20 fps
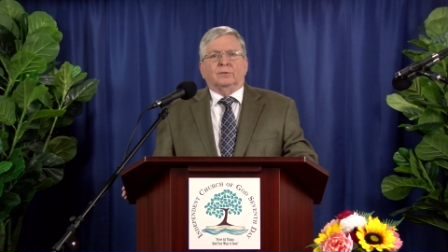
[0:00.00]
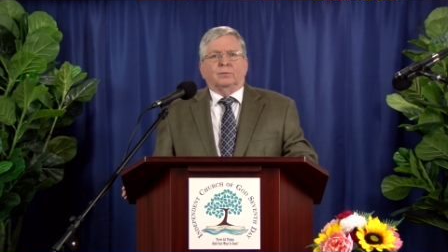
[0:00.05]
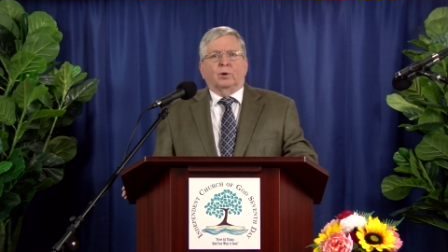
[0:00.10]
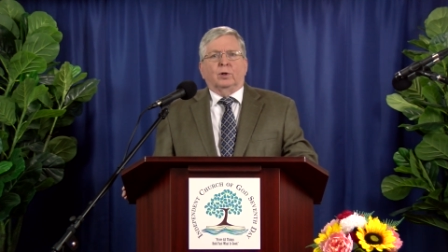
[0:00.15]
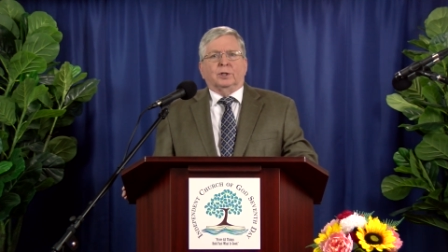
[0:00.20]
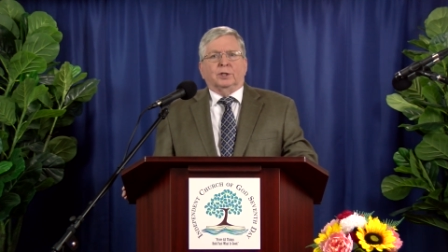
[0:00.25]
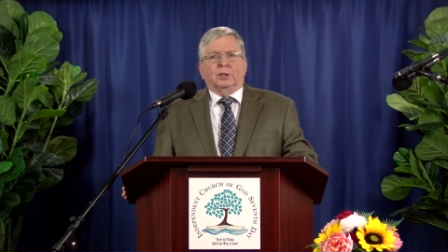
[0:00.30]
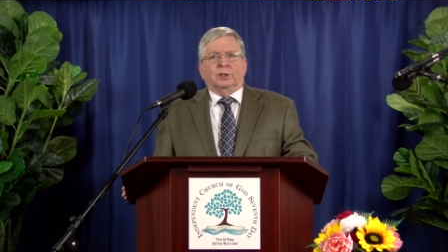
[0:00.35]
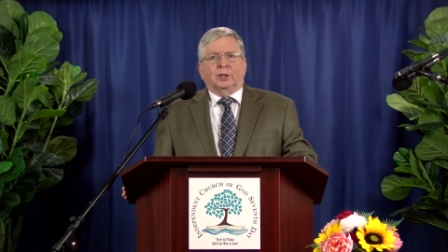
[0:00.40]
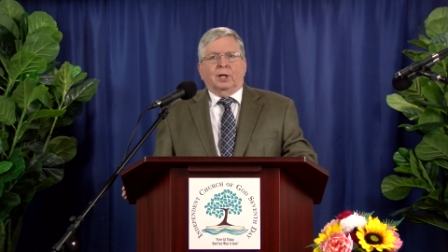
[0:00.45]
as
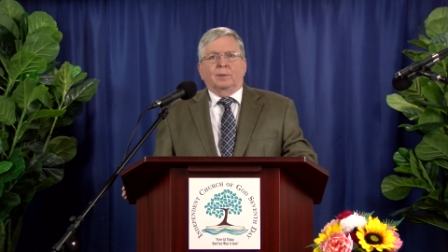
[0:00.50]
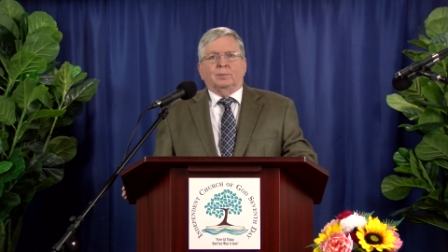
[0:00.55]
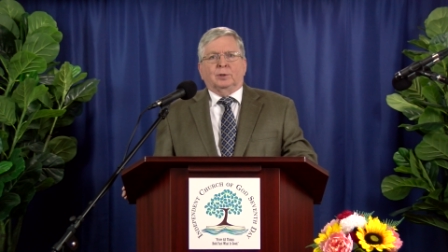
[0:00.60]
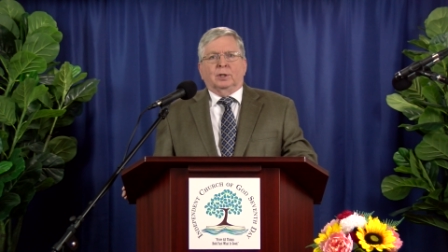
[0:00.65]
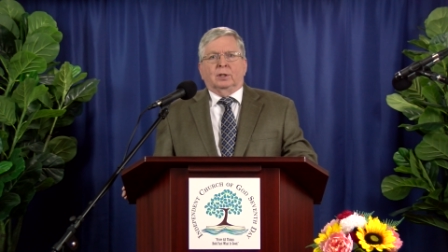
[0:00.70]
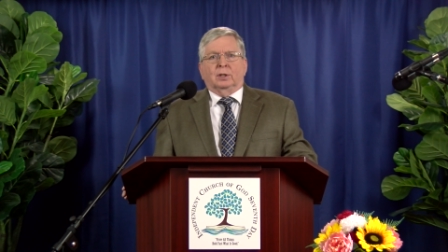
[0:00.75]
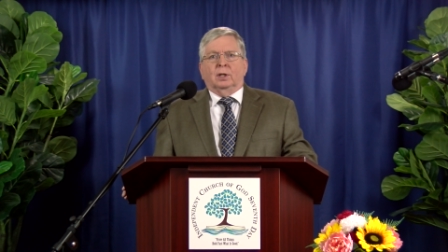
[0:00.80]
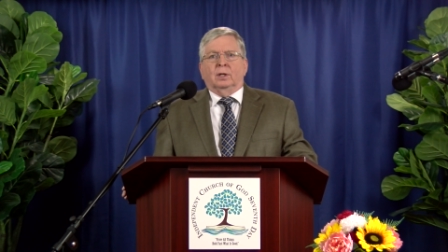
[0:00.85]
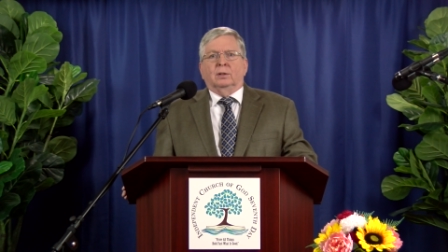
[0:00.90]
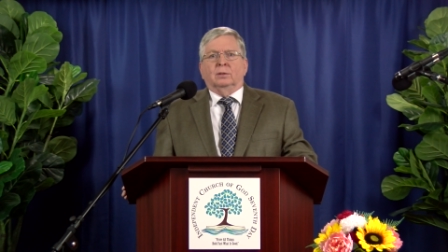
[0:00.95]
far as
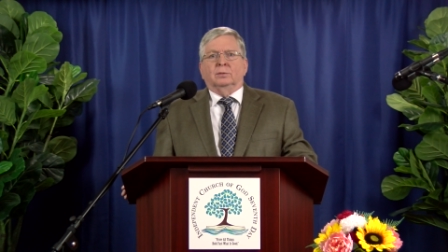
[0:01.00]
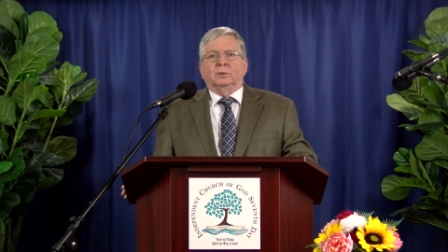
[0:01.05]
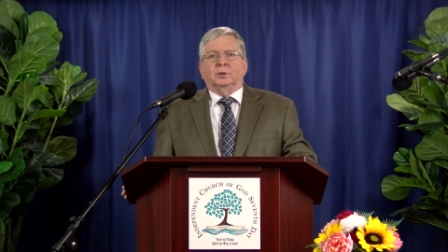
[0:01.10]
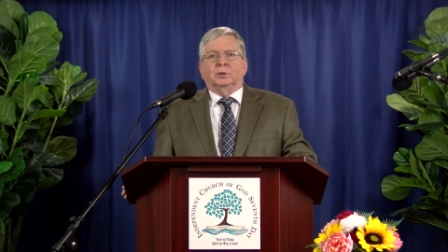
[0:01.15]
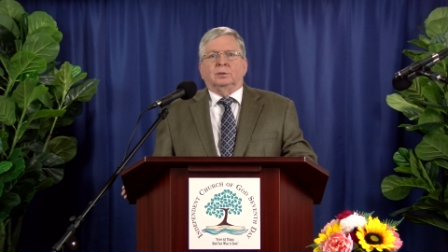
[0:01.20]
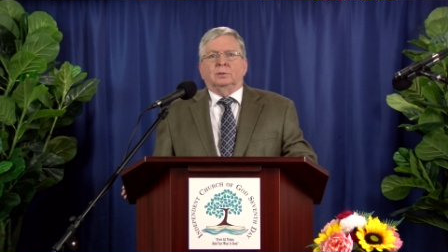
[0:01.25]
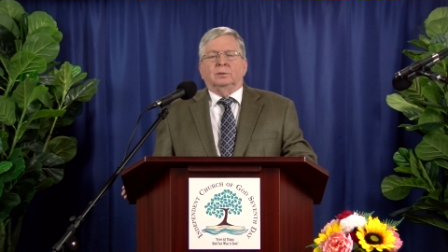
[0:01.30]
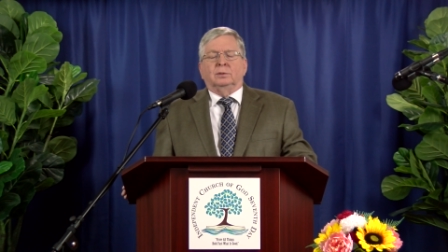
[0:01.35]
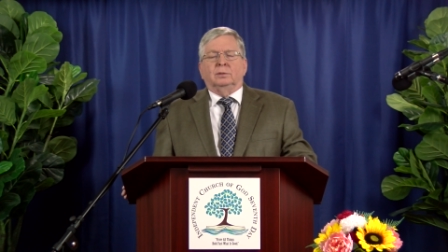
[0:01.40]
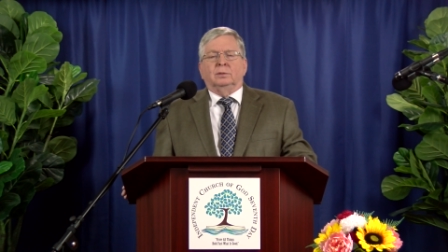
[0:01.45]
deception
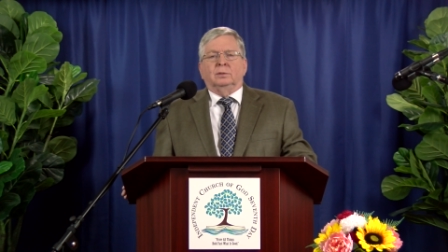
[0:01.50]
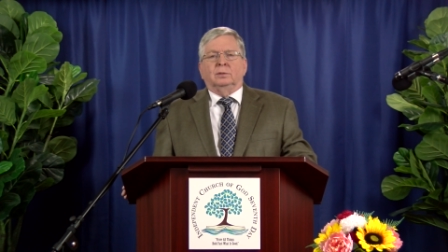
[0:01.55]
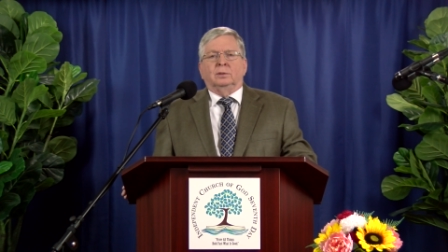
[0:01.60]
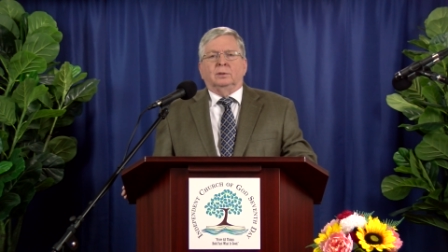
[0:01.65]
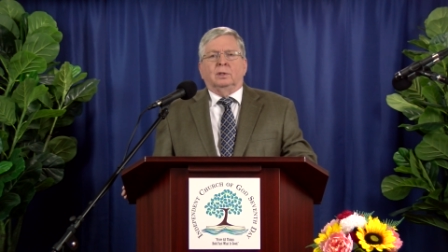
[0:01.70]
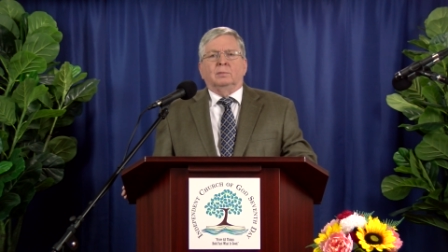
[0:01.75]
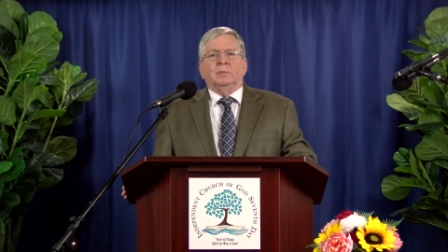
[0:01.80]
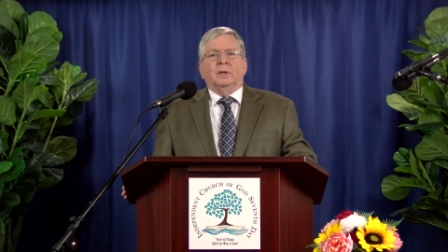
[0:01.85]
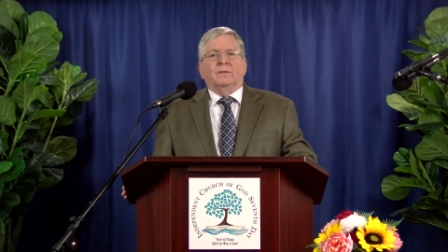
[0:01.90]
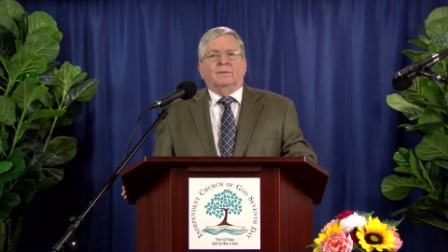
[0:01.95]
goes,
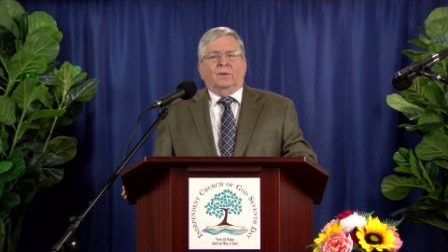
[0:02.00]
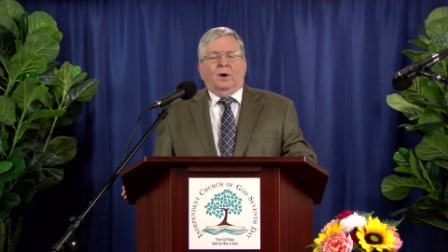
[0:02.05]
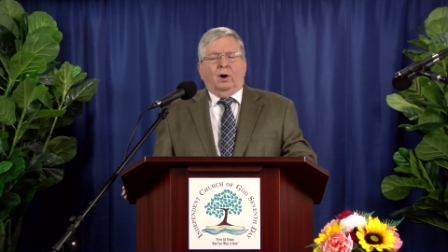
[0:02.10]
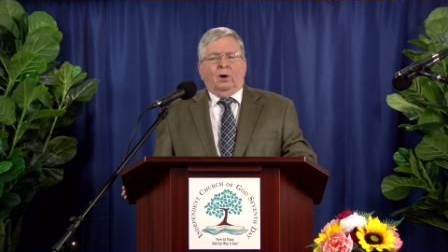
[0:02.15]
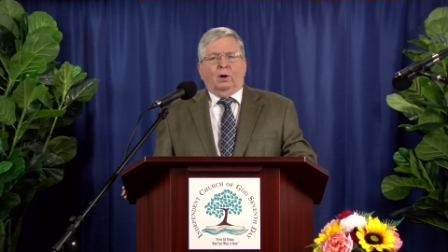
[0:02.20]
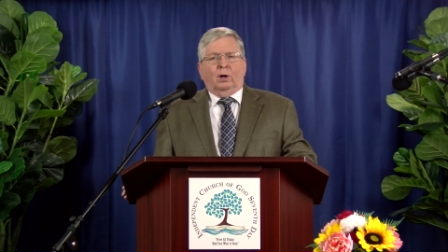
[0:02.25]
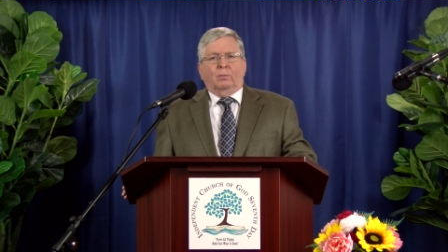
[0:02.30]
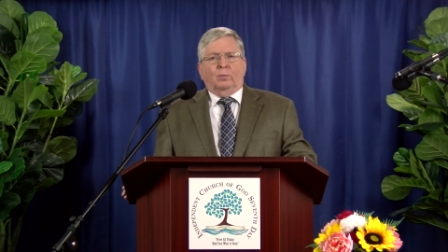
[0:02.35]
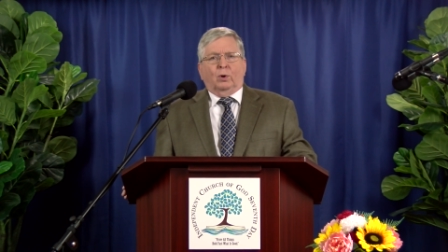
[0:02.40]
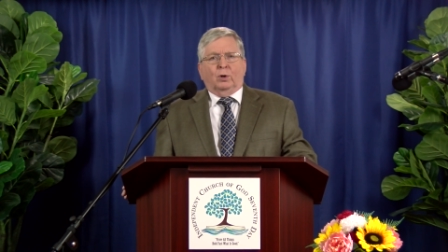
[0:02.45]
can be
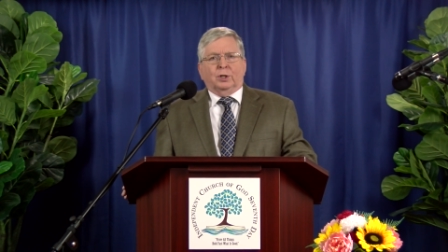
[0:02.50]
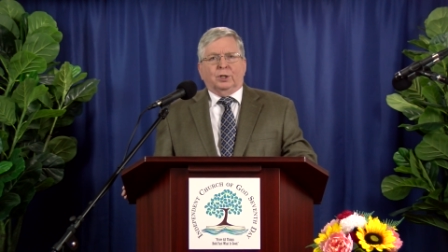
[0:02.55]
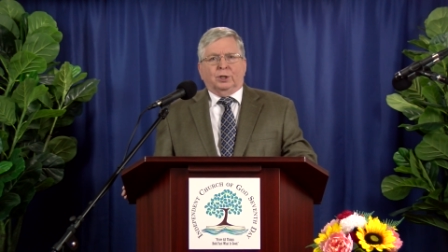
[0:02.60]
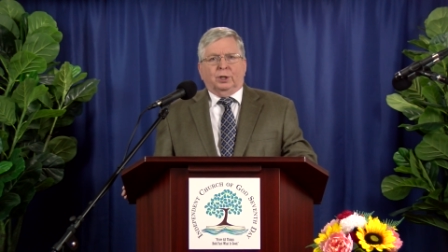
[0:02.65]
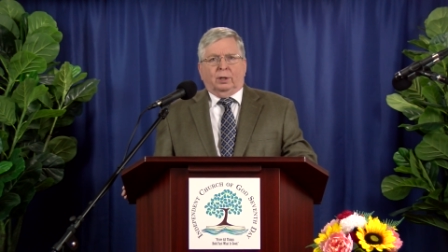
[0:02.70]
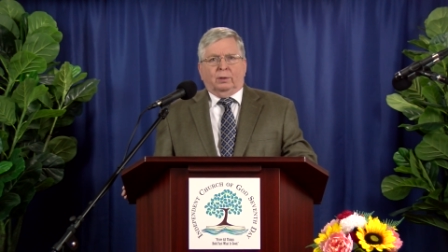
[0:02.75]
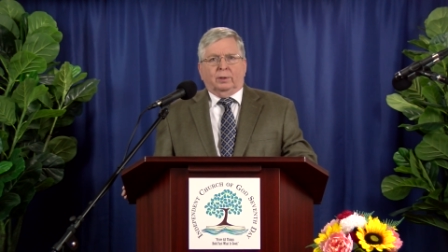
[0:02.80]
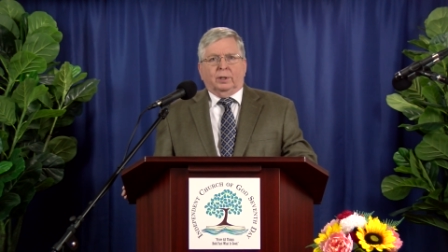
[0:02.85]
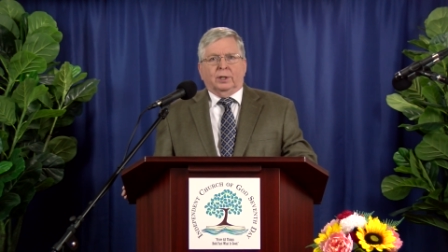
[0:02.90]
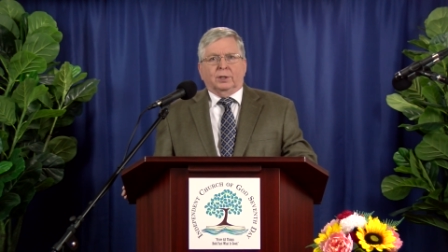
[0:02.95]
far more
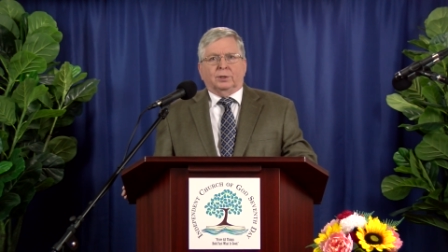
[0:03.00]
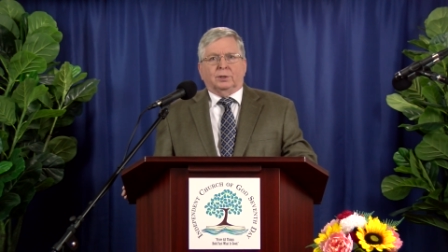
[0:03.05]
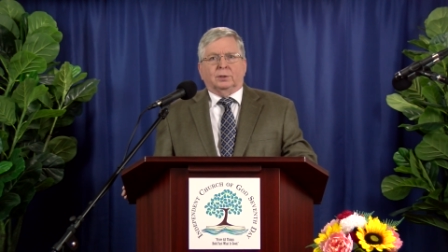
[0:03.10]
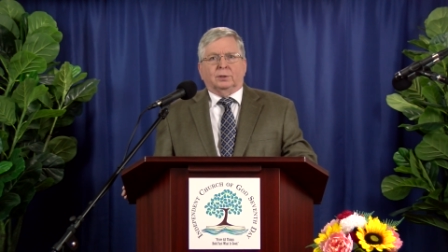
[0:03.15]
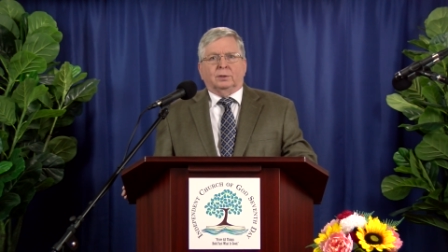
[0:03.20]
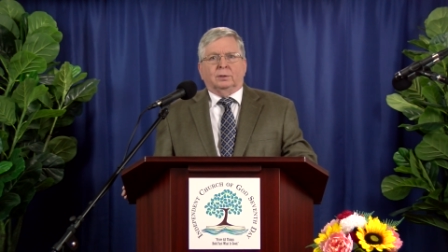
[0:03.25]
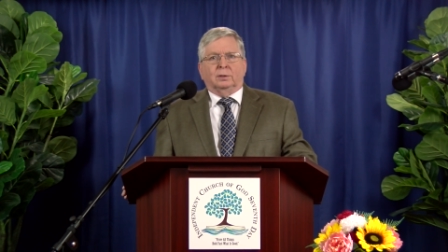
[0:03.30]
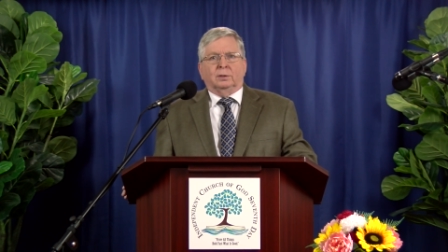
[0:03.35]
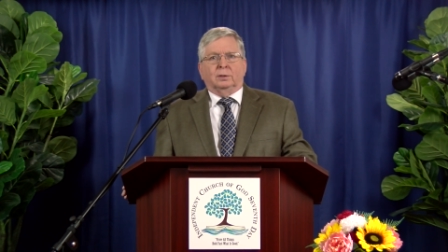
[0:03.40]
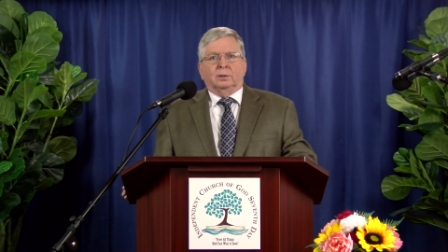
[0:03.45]

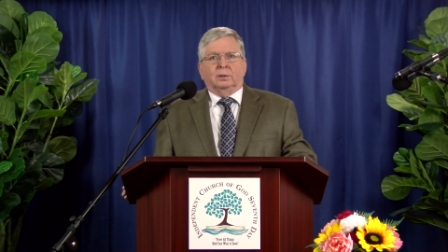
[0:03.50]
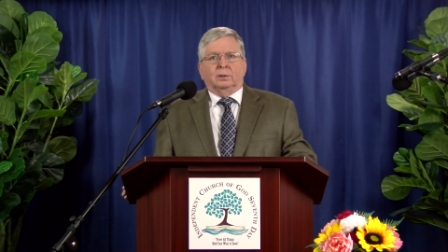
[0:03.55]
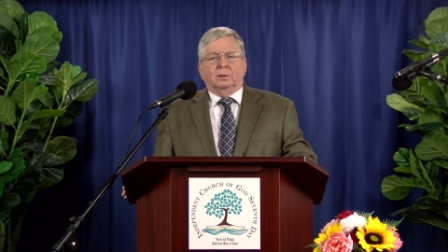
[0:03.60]
serious,